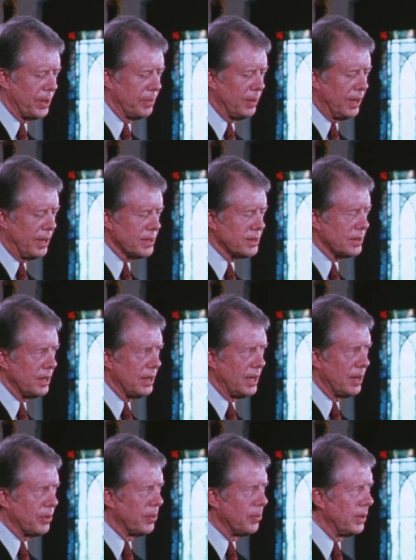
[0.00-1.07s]
We must
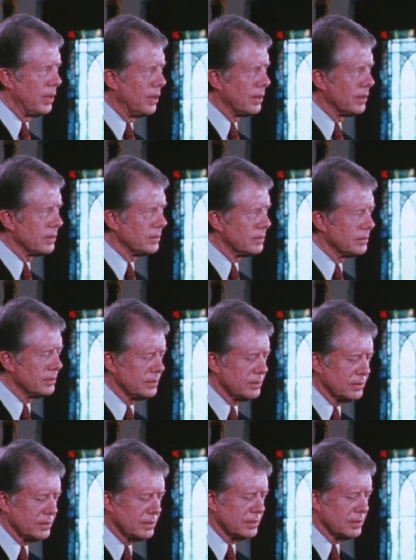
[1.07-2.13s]
and we will
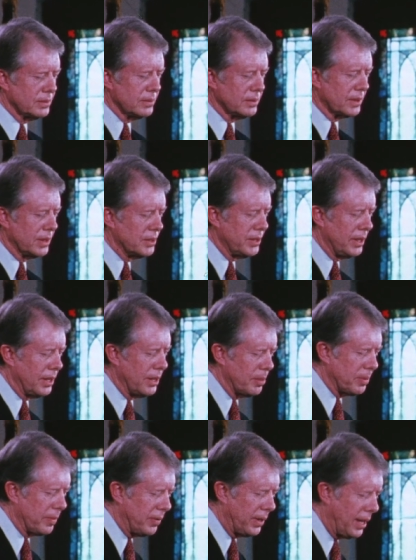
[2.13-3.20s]
continue
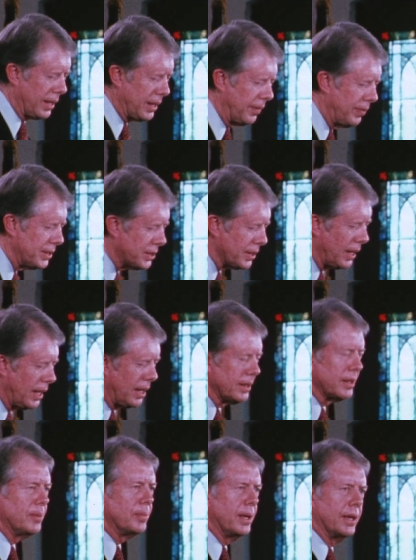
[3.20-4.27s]
to provide every
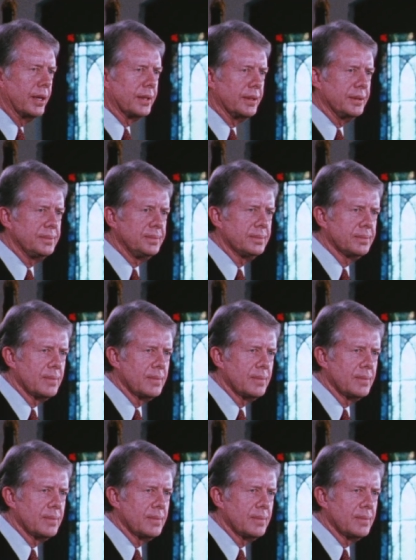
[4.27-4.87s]
child in America